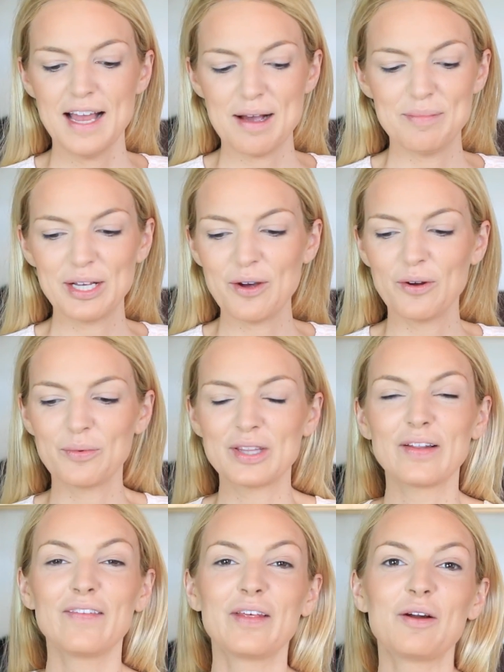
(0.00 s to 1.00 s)
I'm going to go in
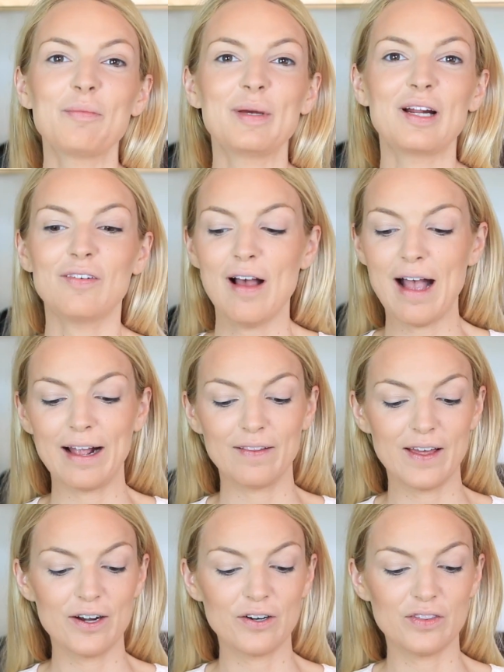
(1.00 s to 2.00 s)
with a little bit of
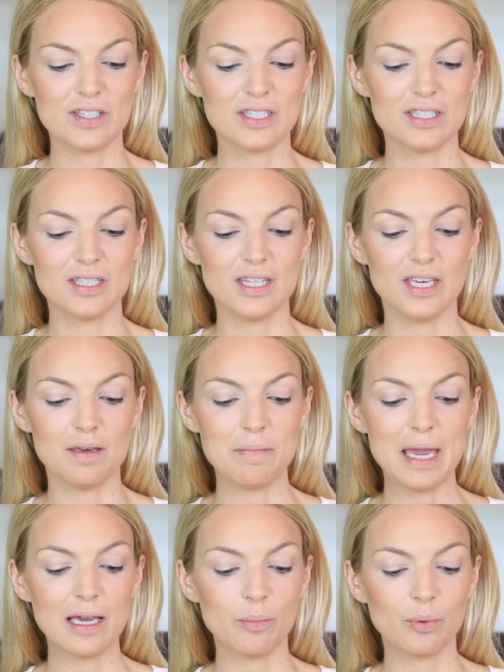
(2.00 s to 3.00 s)
highlighter. This is the
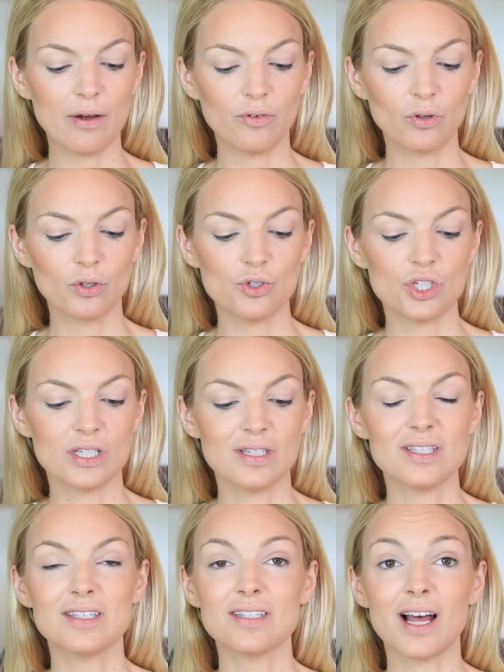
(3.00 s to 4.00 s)
Makeup
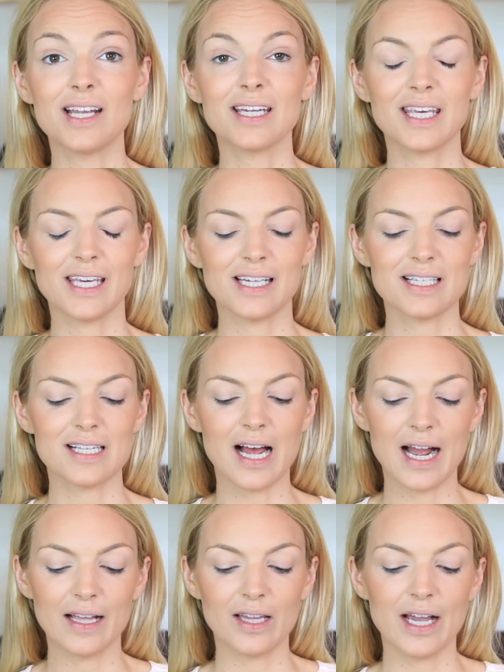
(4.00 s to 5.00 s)
Revolution Sun Kiss
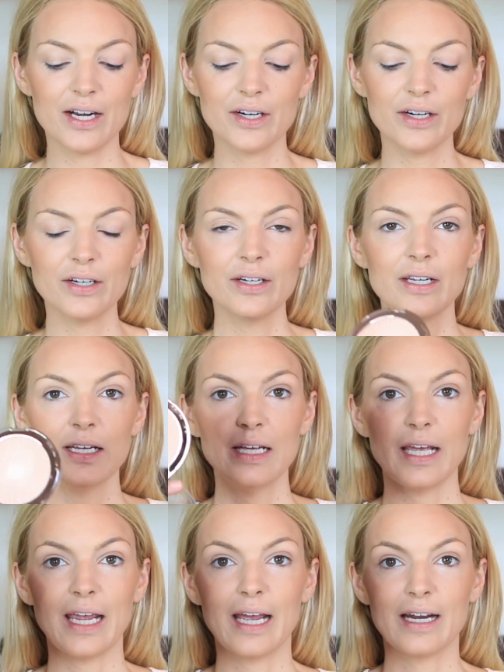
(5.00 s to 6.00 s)
highlighter.
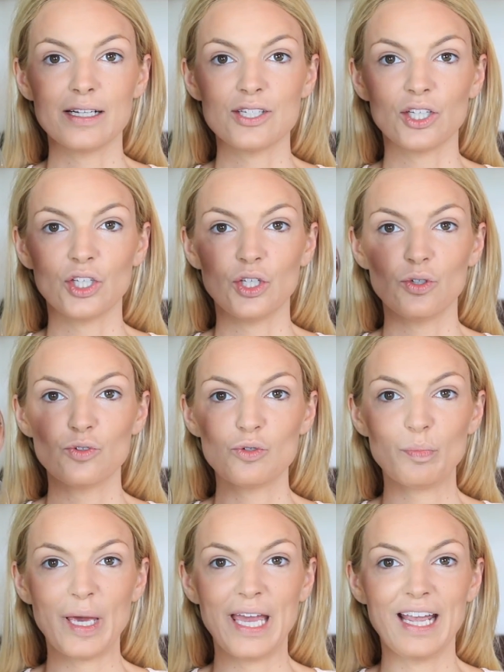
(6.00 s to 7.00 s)
And it's a
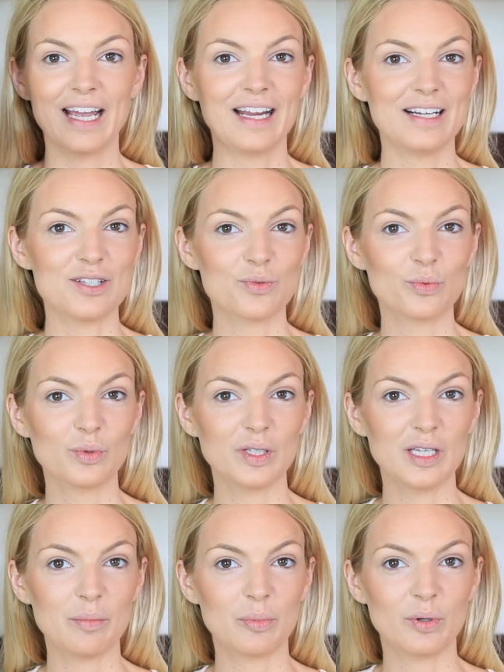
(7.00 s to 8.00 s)
huge pan. It's
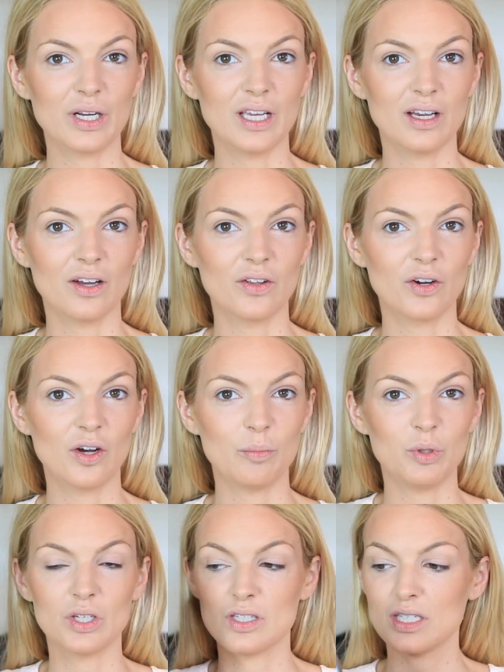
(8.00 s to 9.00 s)
really pretty color. I
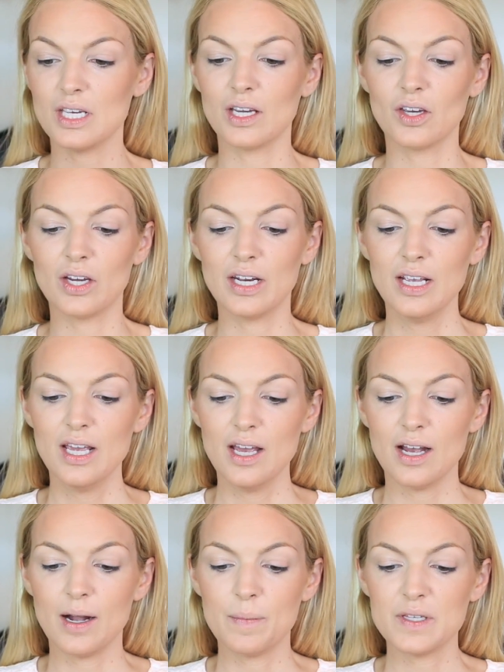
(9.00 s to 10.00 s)
hope you can see it good.
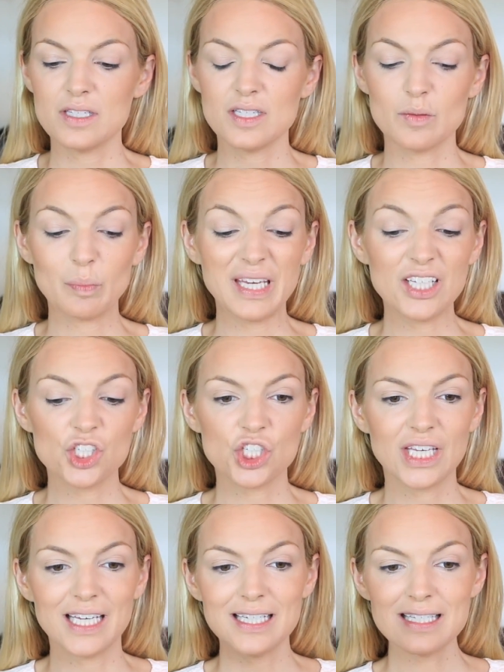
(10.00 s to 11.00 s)
This is
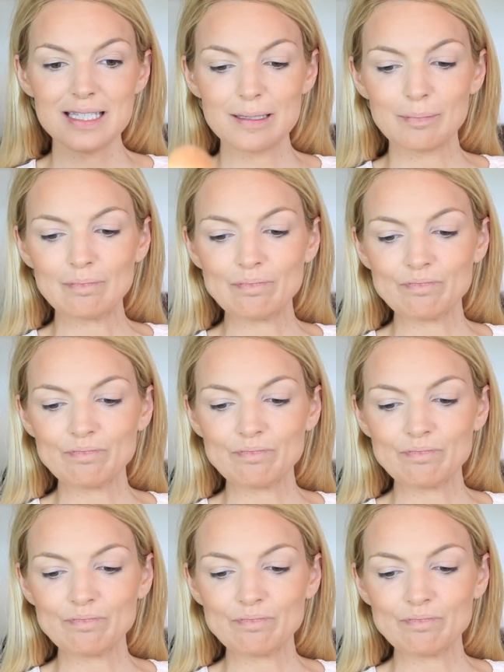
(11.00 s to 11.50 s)
Peach Kiss.